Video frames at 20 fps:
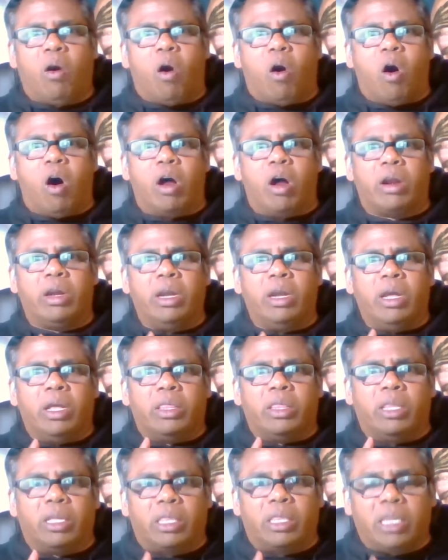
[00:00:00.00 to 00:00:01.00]
On
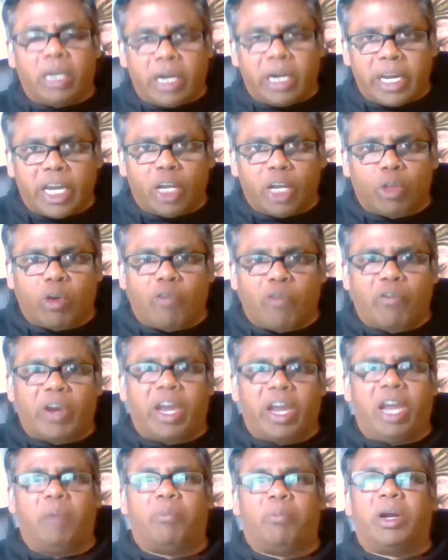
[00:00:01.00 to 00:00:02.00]
the 30th of
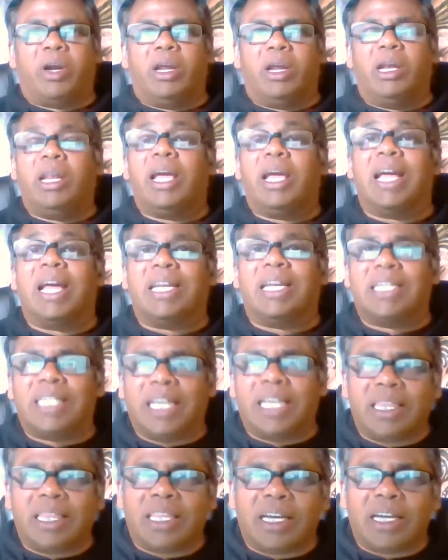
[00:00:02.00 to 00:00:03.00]
April at
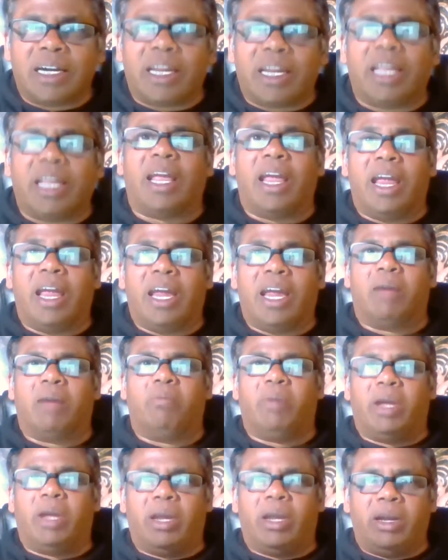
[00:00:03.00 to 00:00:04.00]
10:30
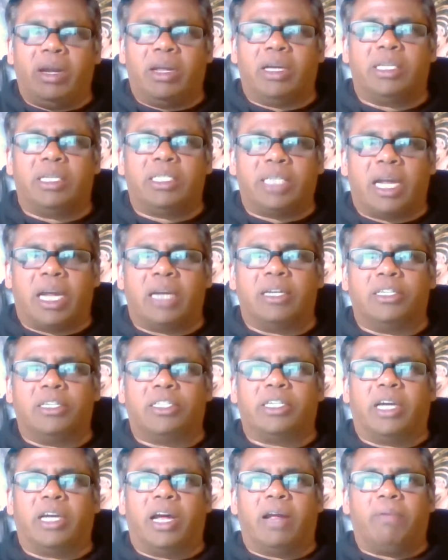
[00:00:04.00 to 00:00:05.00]
a.m. India
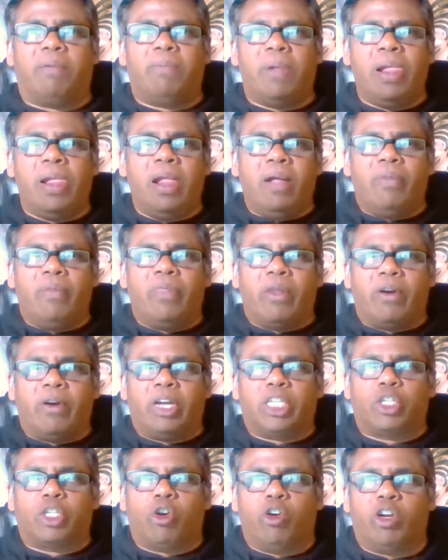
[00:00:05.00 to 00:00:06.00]
Standard Time, there
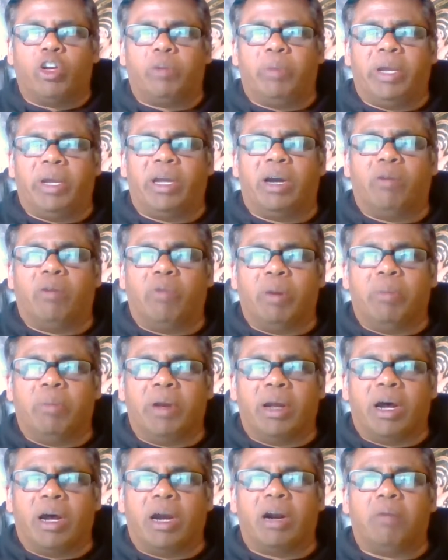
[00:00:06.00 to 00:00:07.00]
is going to be a
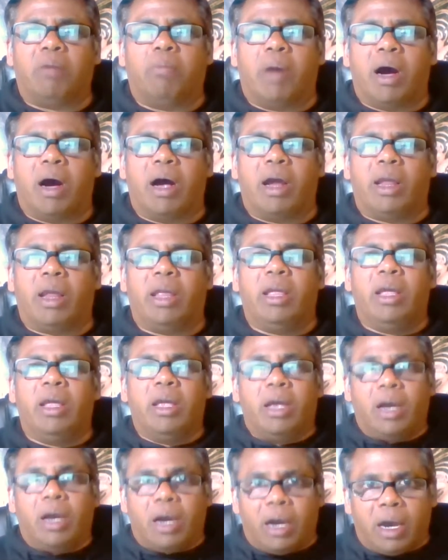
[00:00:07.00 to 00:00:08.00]
webinar by
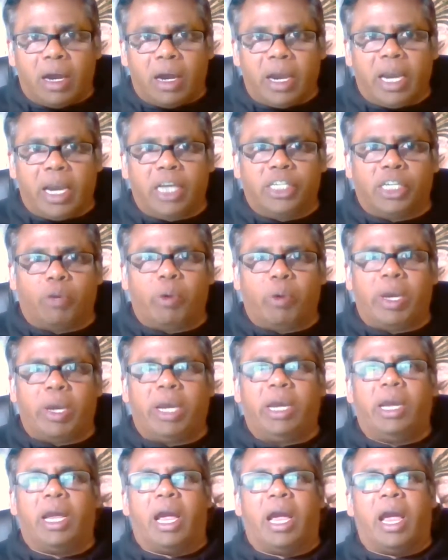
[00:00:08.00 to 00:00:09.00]

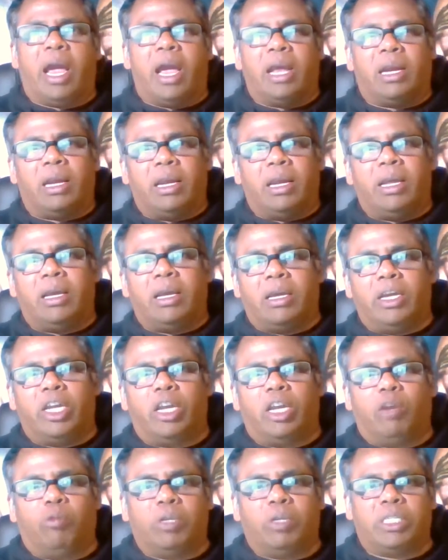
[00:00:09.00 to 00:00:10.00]
AJV and Lincoln
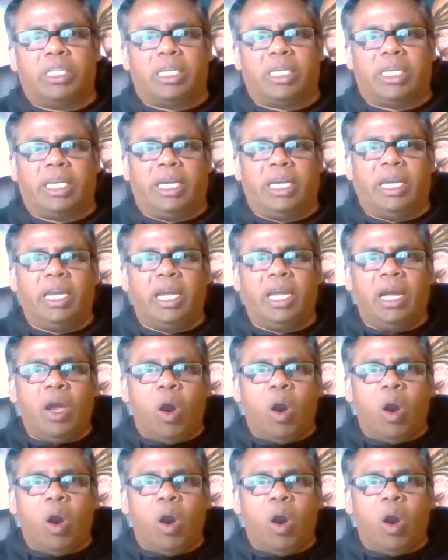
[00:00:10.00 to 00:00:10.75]
University